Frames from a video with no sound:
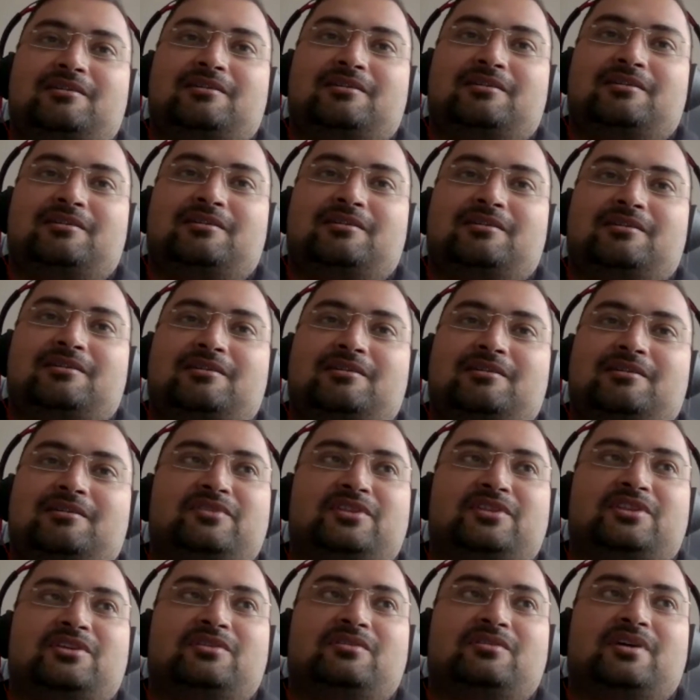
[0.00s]
To be honest
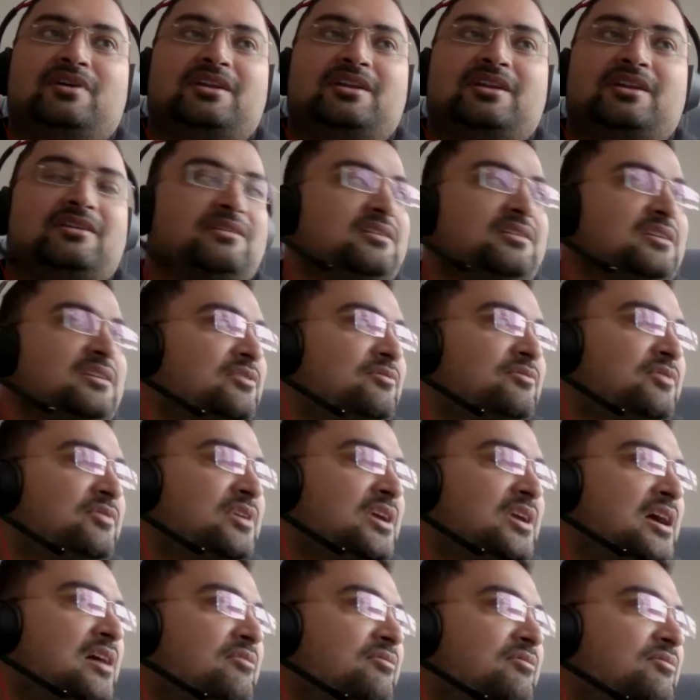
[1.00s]
with you, and we
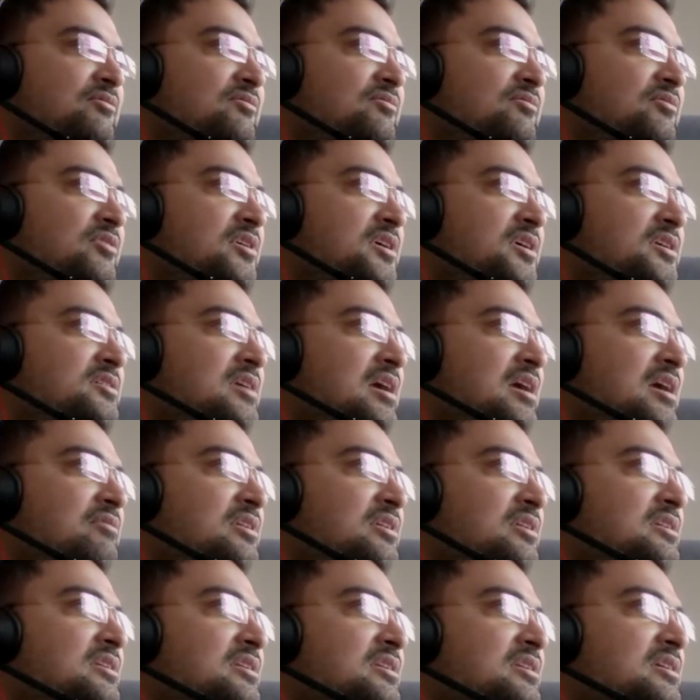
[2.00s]
have
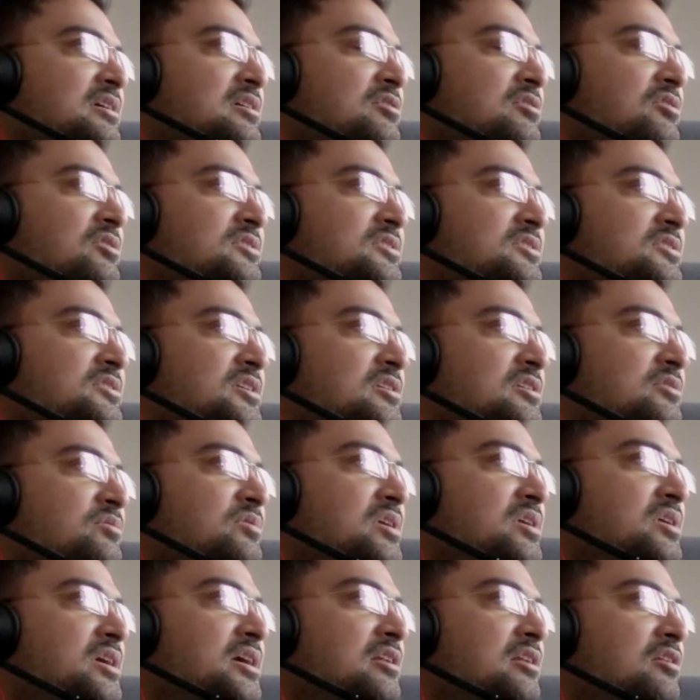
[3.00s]
traveled across the
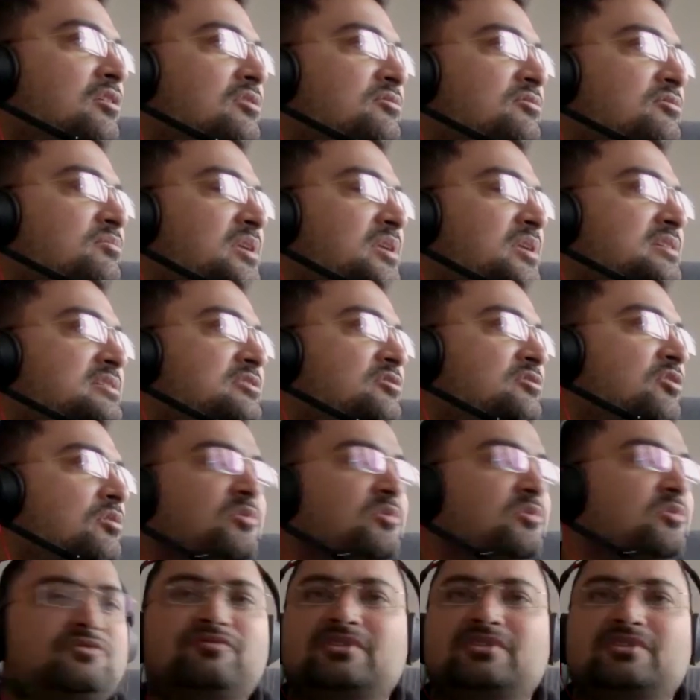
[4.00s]
UK, a lot of places,
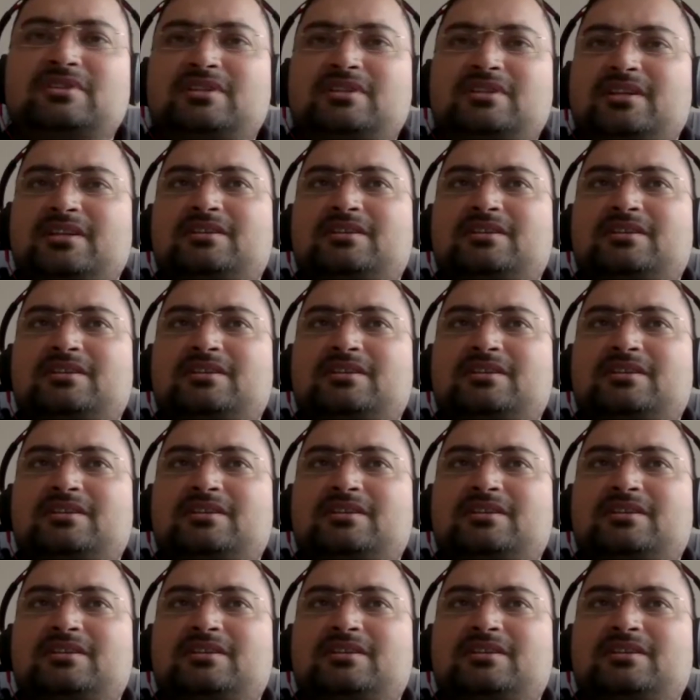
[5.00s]
almost visited